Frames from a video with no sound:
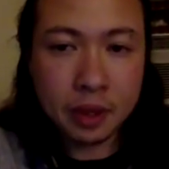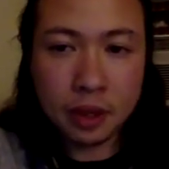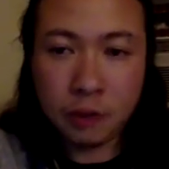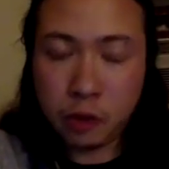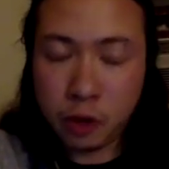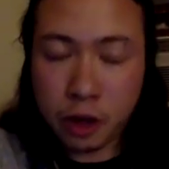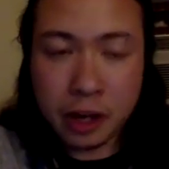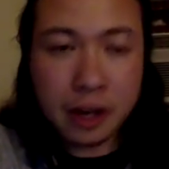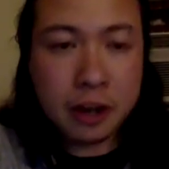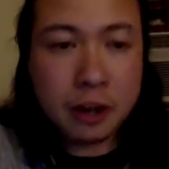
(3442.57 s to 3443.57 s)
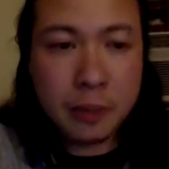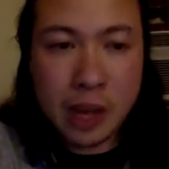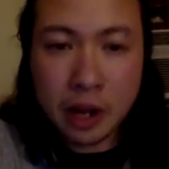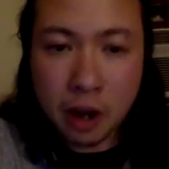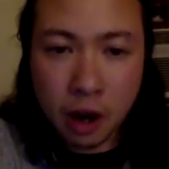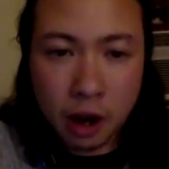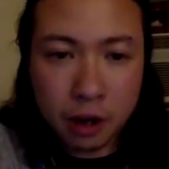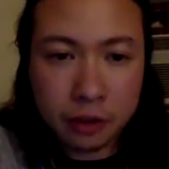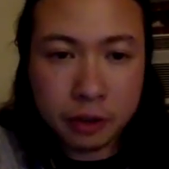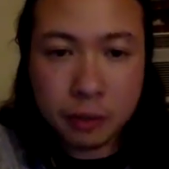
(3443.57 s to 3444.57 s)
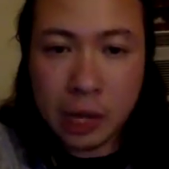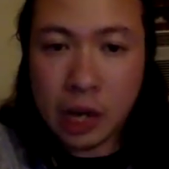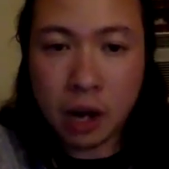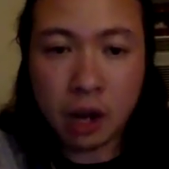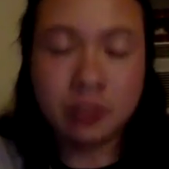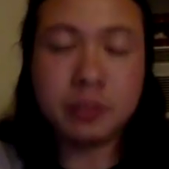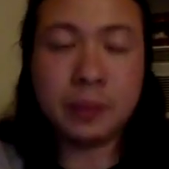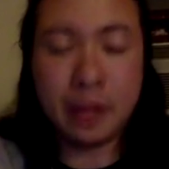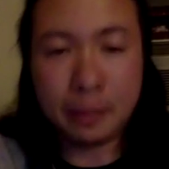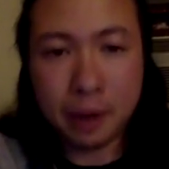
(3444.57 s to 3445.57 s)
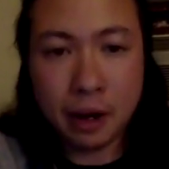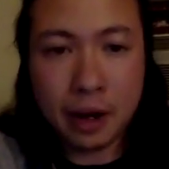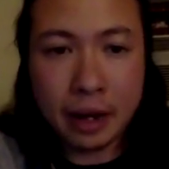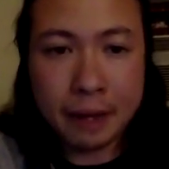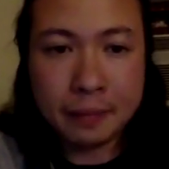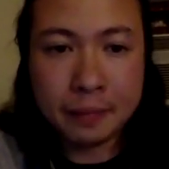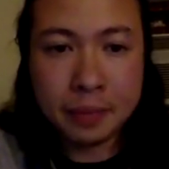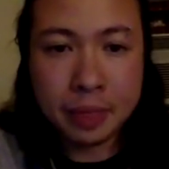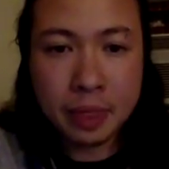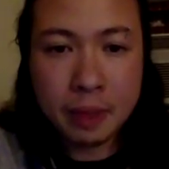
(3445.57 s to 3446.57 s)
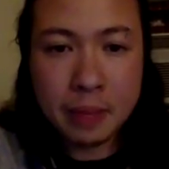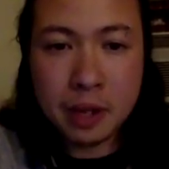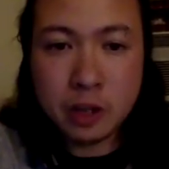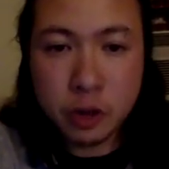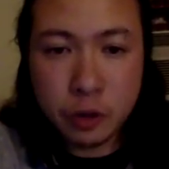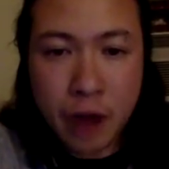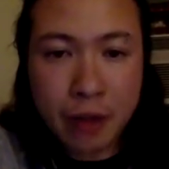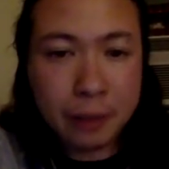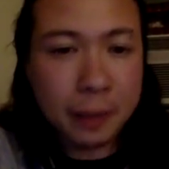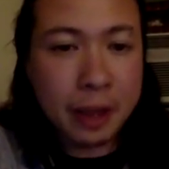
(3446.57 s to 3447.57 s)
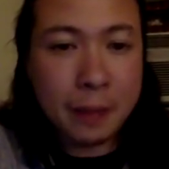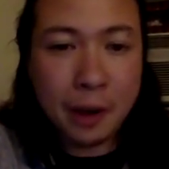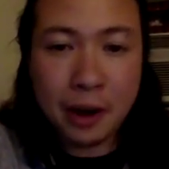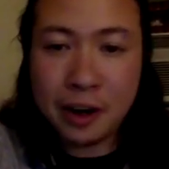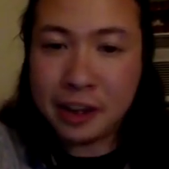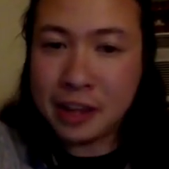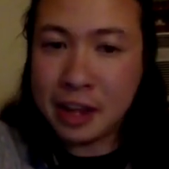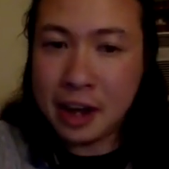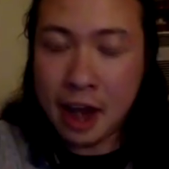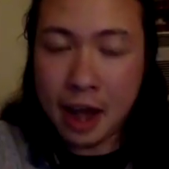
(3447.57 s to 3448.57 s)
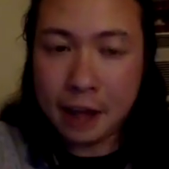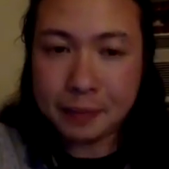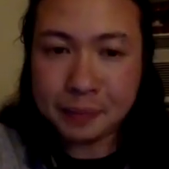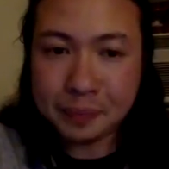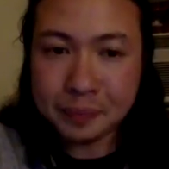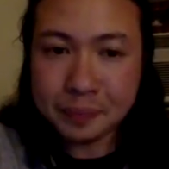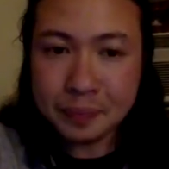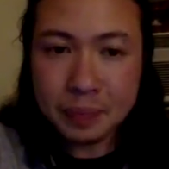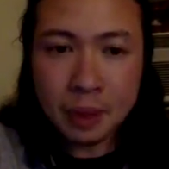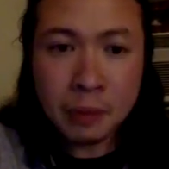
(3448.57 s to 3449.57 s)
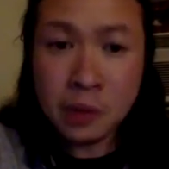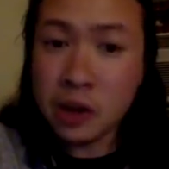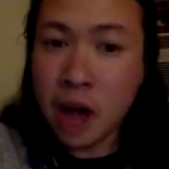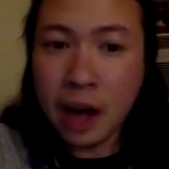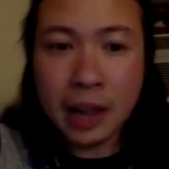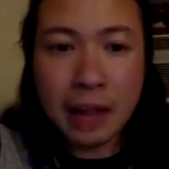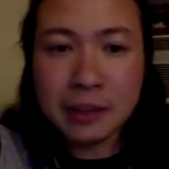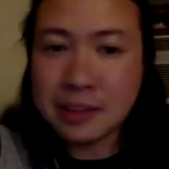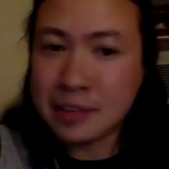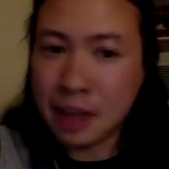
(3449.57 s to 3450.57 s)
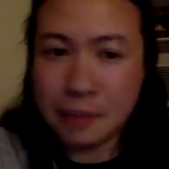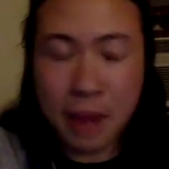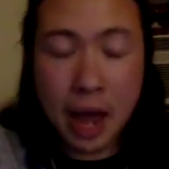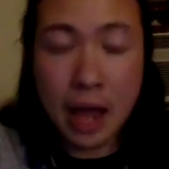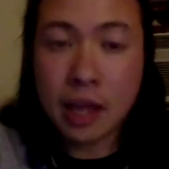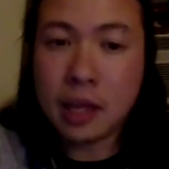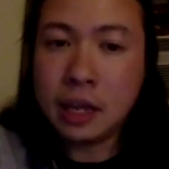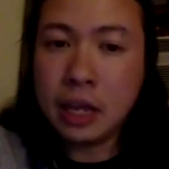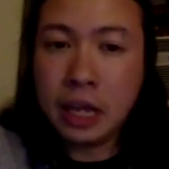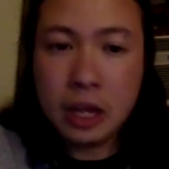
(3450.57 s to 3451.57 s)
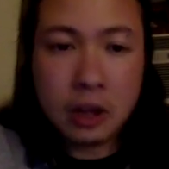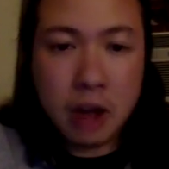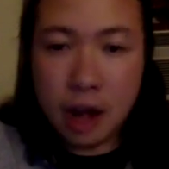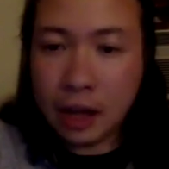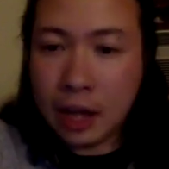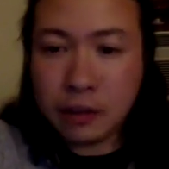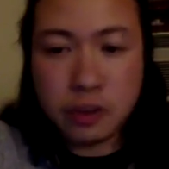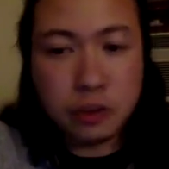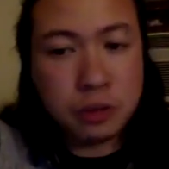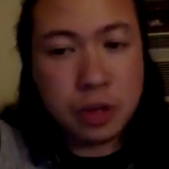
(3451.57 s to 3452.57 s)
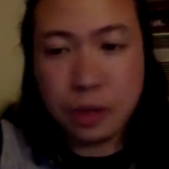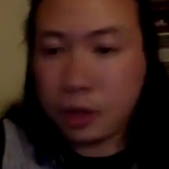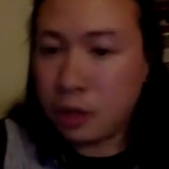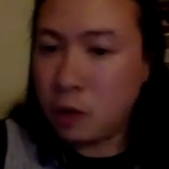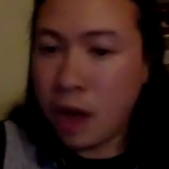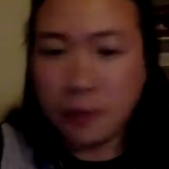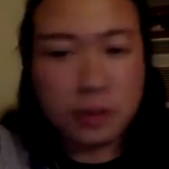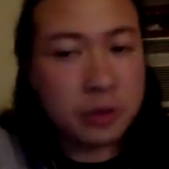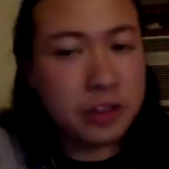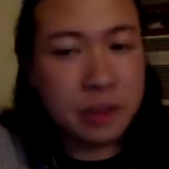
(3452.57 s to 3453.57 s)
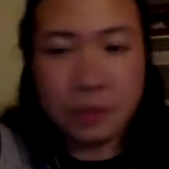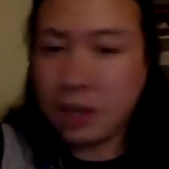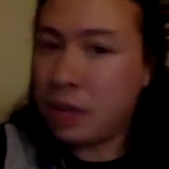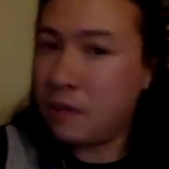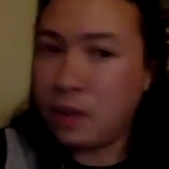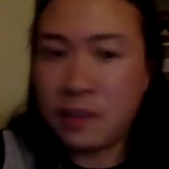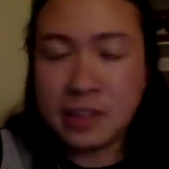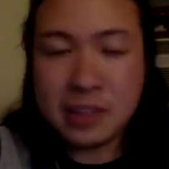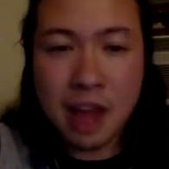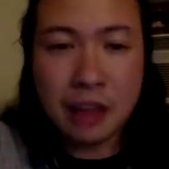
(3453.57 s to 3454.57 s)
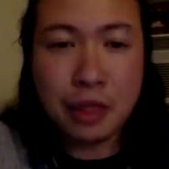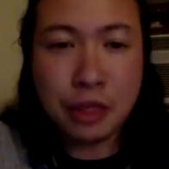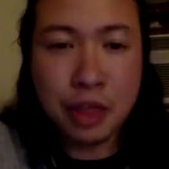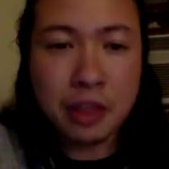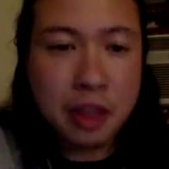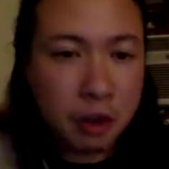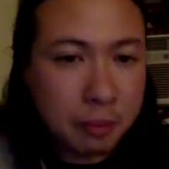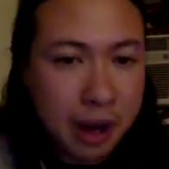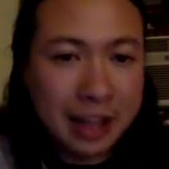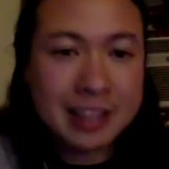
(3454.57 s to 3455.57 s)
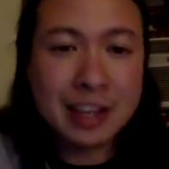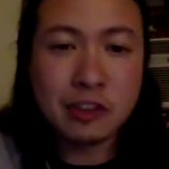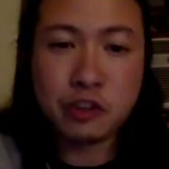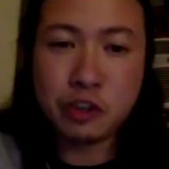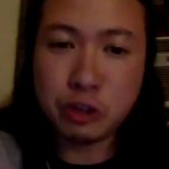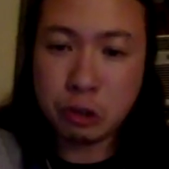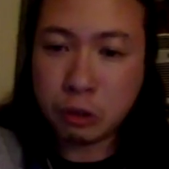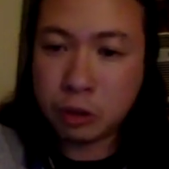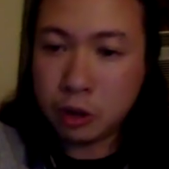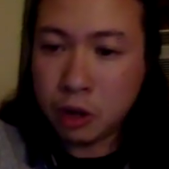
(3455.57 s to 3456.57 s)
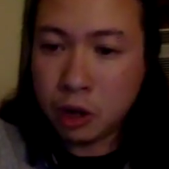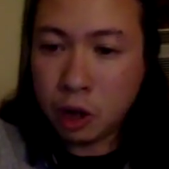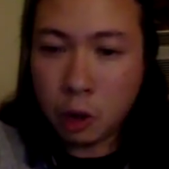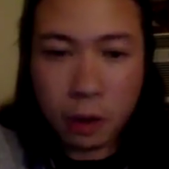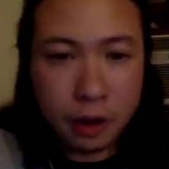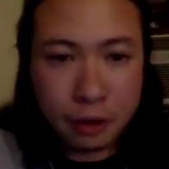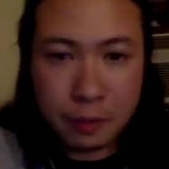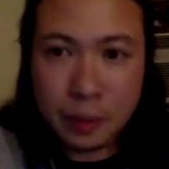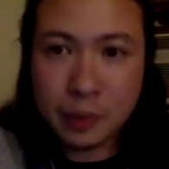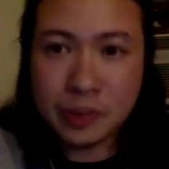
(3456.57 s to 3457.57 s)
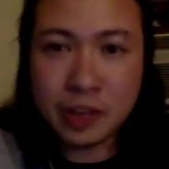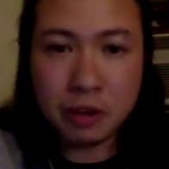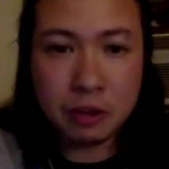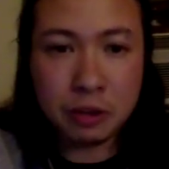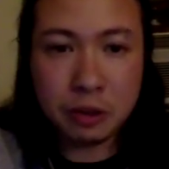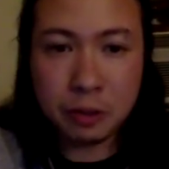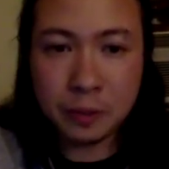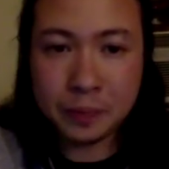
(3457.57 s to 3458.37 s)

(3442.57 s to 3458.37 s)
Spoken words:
If you're here, you're being called. You're being called to play a part in it, because you'd rather play a part in it than not. You're not allowed to stand by. You're not allowed to do nothing. You have to do something, even if it's not the thing that your mind tells you to do or what other people tell you to do.